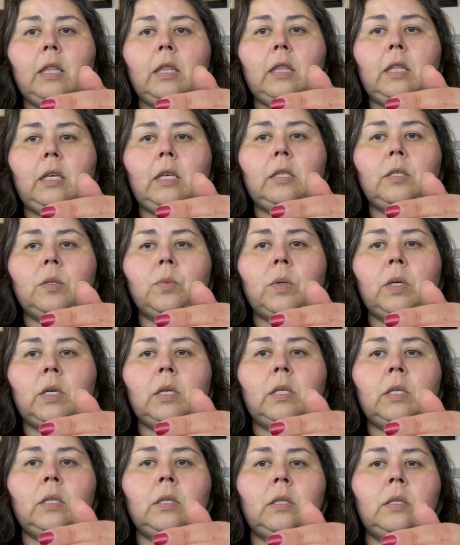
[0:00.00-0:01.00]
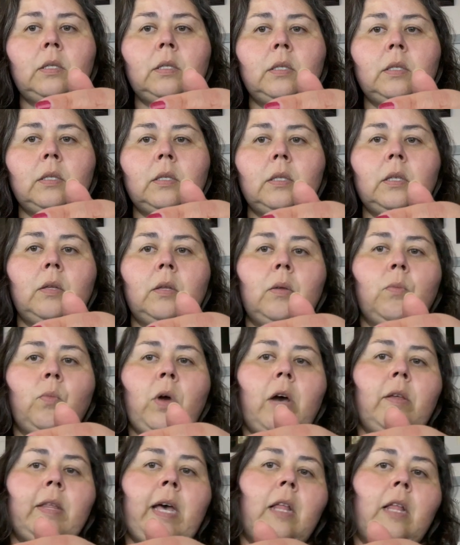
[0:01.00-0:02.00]
These ones,
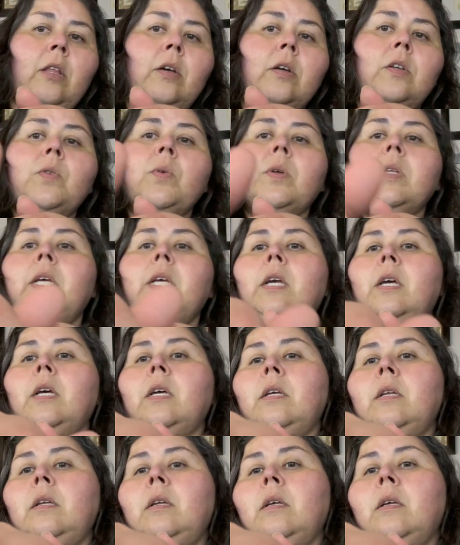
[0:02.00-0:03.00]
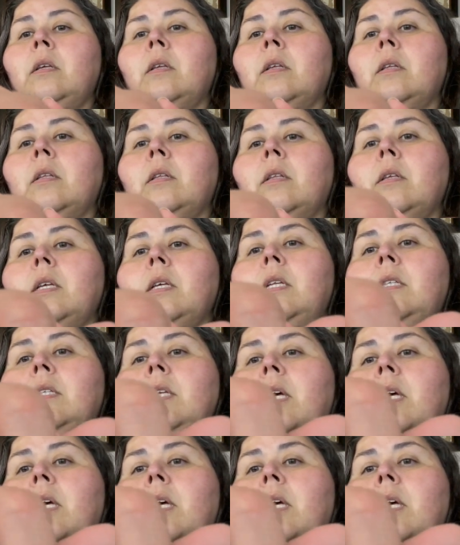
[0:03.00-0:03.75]
while that looks really good, it's